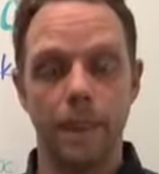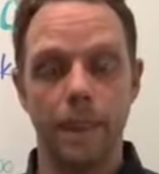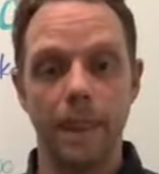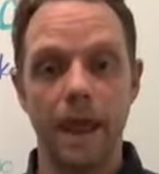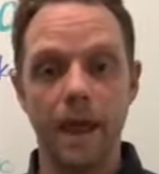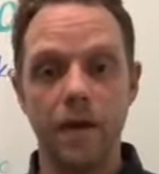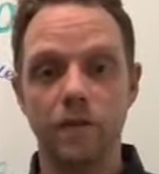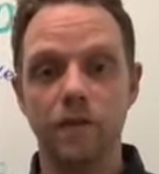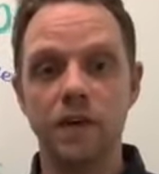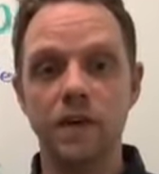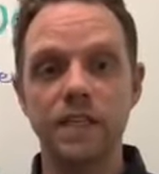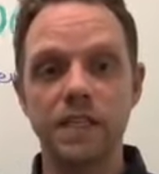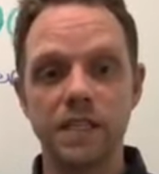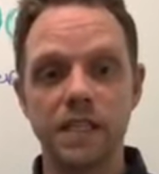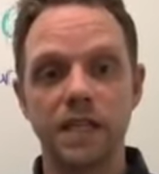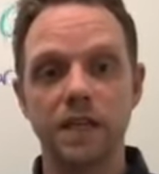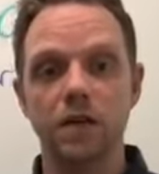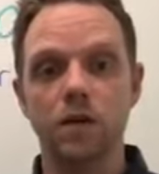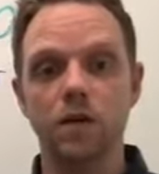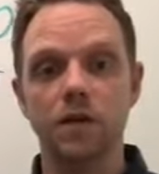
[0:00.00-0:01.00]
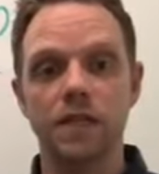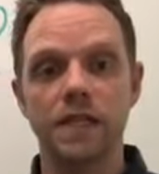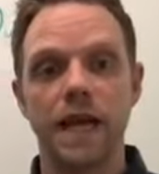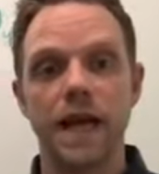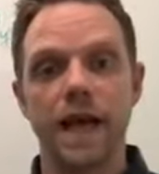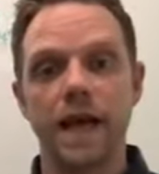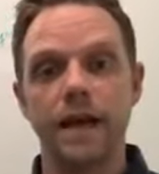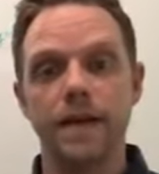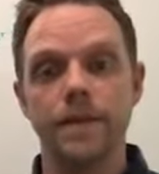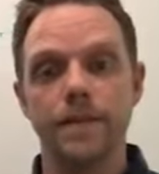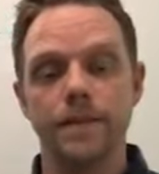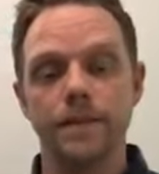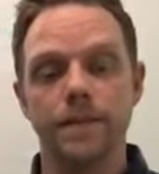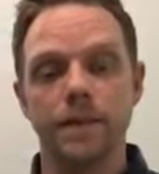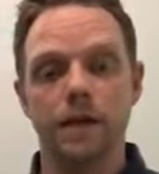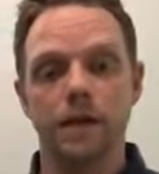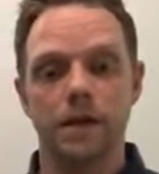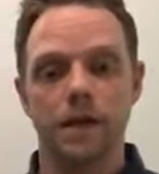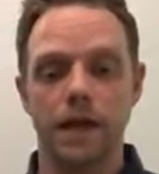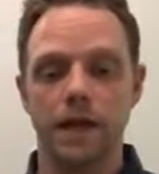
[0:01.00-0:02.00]
every single day,
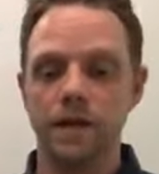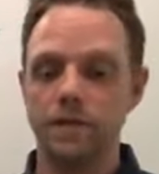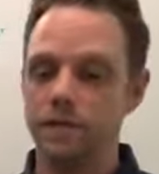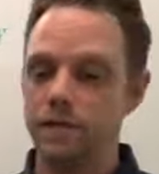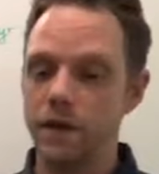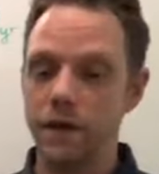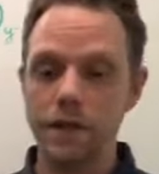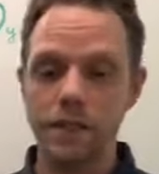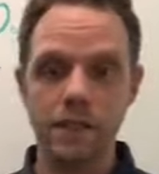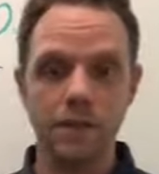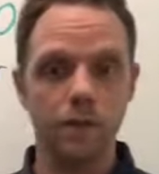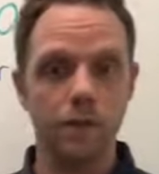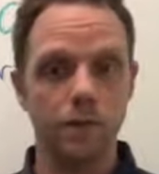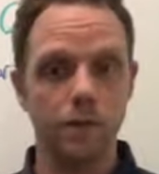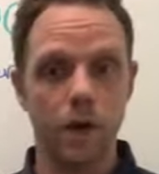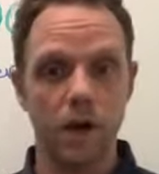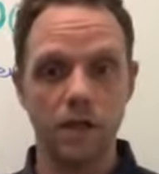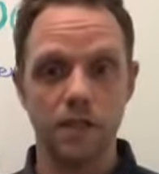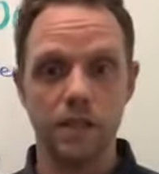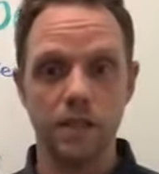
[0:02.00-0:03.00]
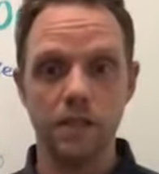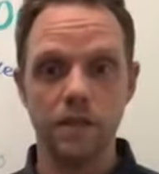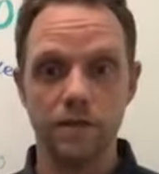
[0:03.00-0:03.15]
okay, very simple process.